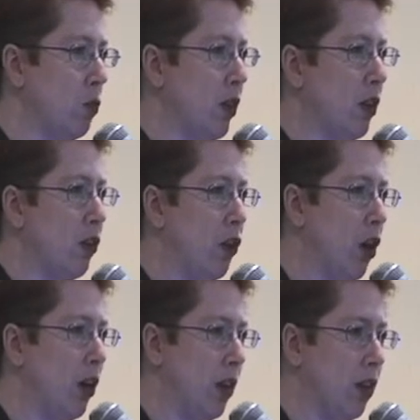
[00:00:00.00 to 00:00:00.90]
is where the
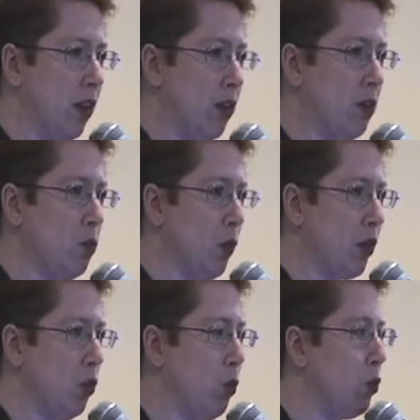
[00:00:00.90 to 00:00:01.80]
authority and this is
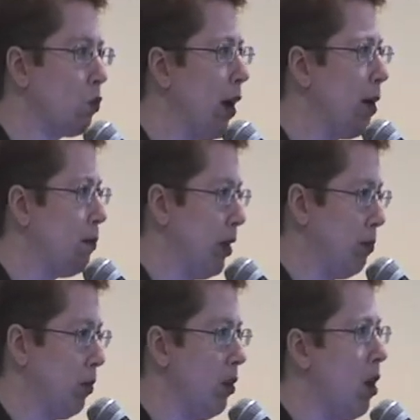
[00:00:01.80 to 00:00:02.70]
where the who's right
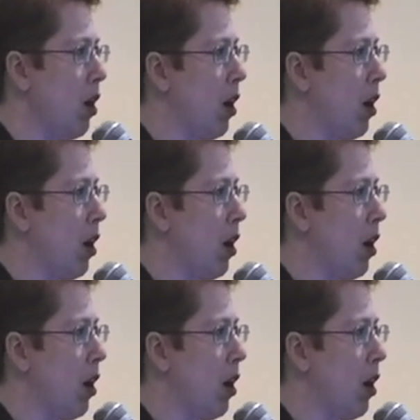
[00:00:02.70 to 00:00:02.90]
people